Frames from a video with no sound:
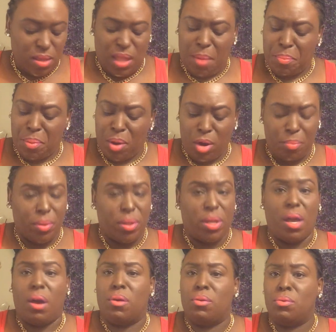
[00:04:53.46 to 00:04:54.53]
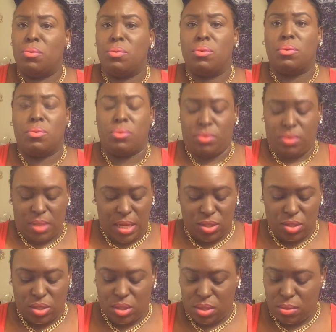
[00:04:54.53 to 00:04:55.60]
That purple, y'all. Ooh, that
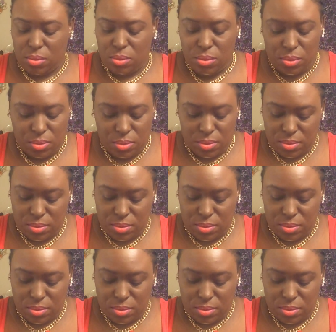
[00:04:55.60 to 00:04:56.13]
just, ooh.